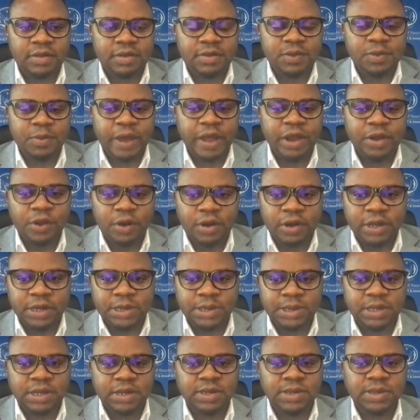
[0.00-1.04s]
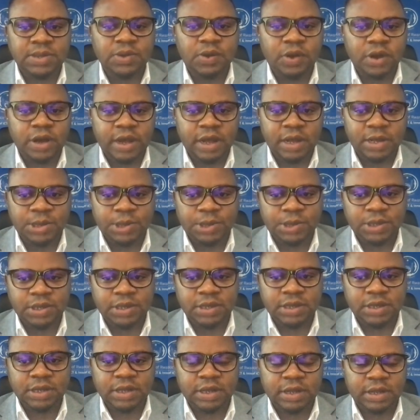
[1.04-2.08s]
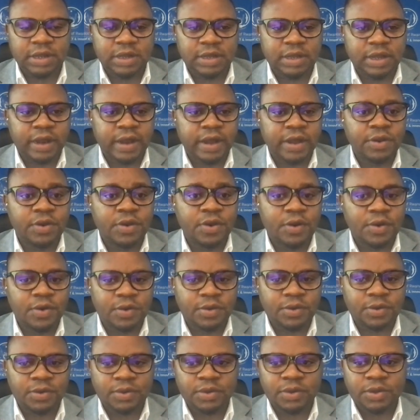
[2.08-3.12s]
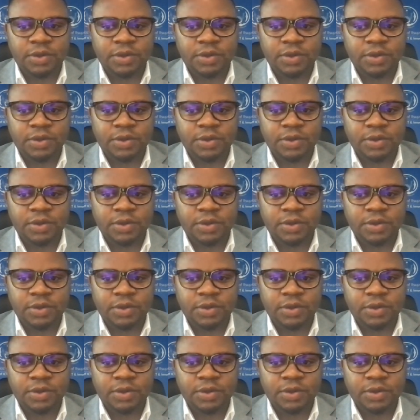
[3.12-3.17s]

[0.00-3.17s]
my knowledge, there is no country that I know